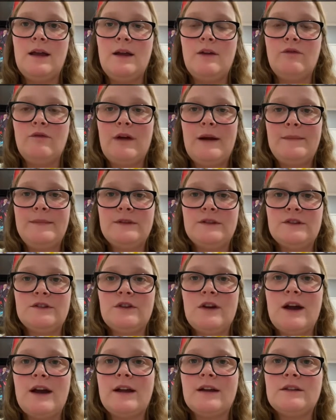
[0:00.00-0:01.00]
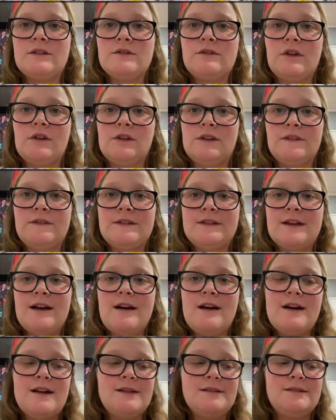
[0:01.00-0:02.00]
Rapid Strike. Scroll of
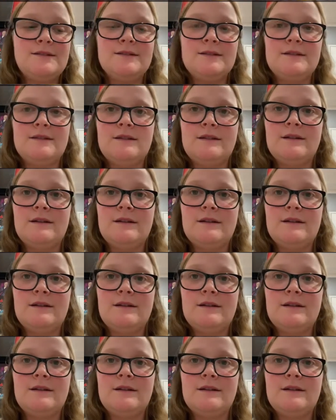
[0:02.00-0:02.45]
Skies.